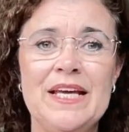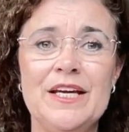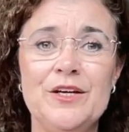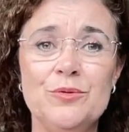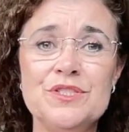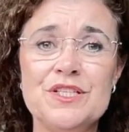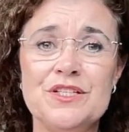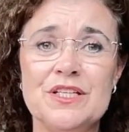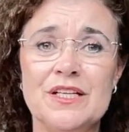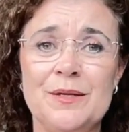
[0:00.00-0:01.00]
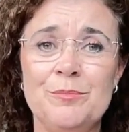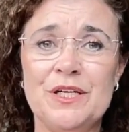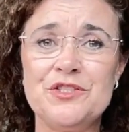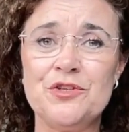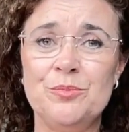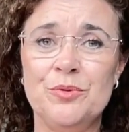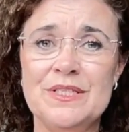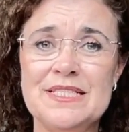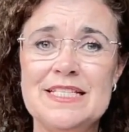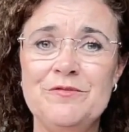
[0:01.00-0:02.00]
It also declined by
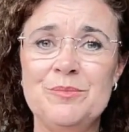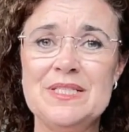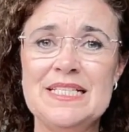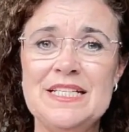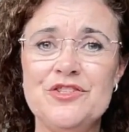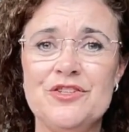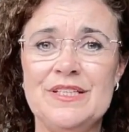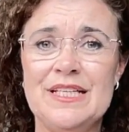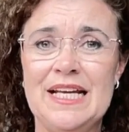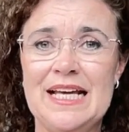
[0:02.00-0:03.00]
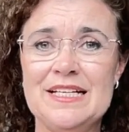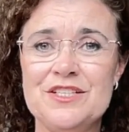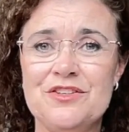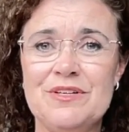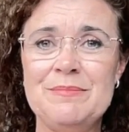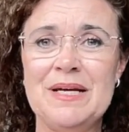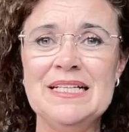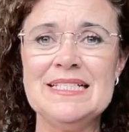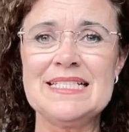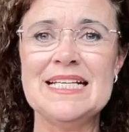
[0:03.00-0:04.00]
2.7% during the last 3
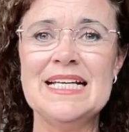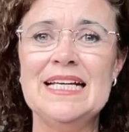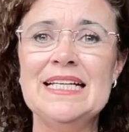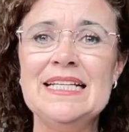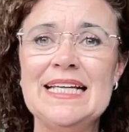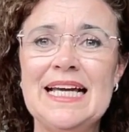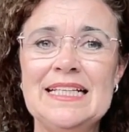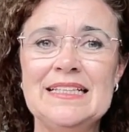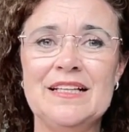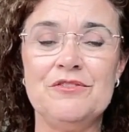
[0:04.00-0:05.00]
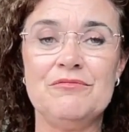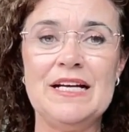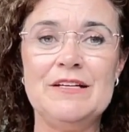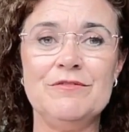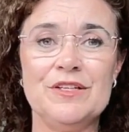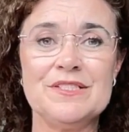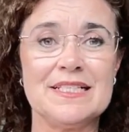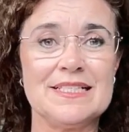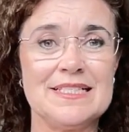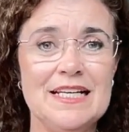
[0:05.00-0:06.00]
months, indicating that the rate of loss
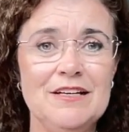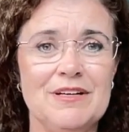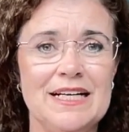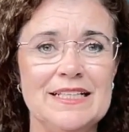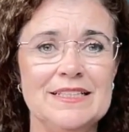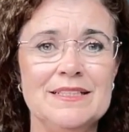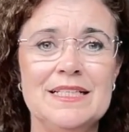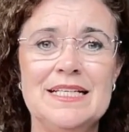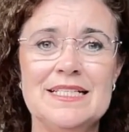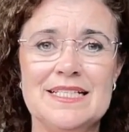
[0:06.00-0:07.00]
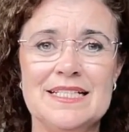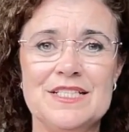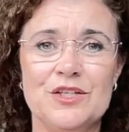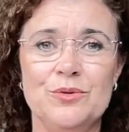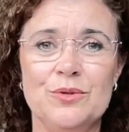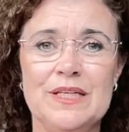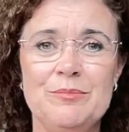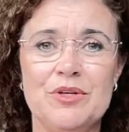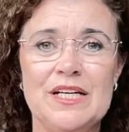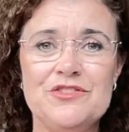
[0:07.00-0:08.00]
accelerated since the quarterly
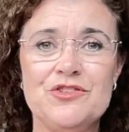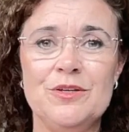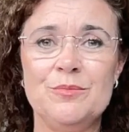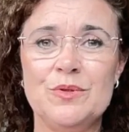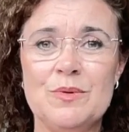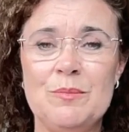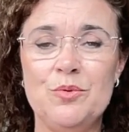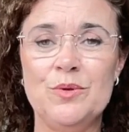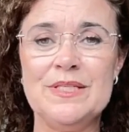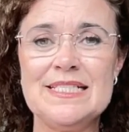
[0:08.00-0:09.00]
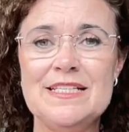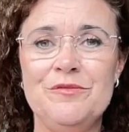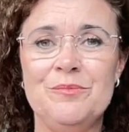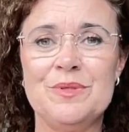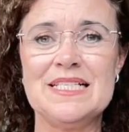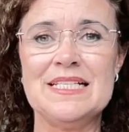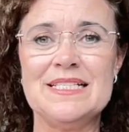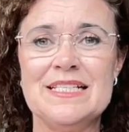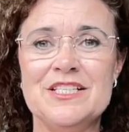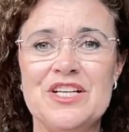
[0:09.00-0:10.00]
price drop was
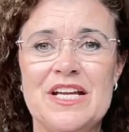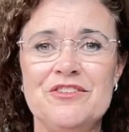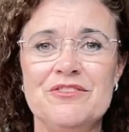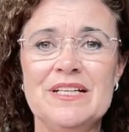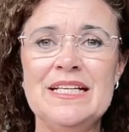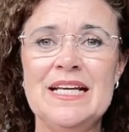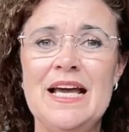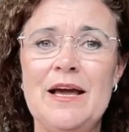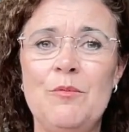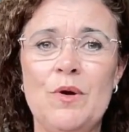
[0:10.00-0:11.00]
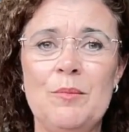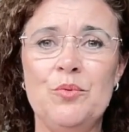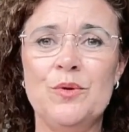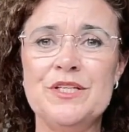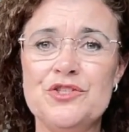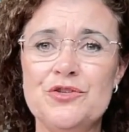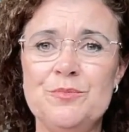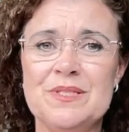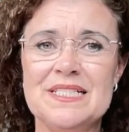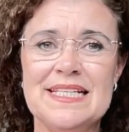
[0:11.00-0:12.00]
1.7% in January and
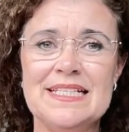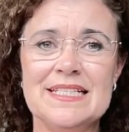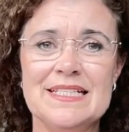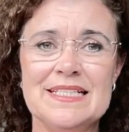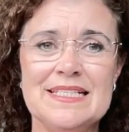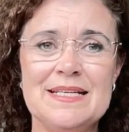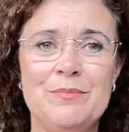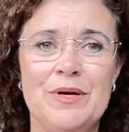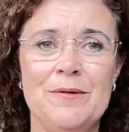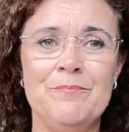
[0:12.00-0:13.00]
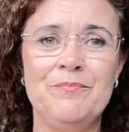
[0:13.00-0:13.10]
1.2% in December.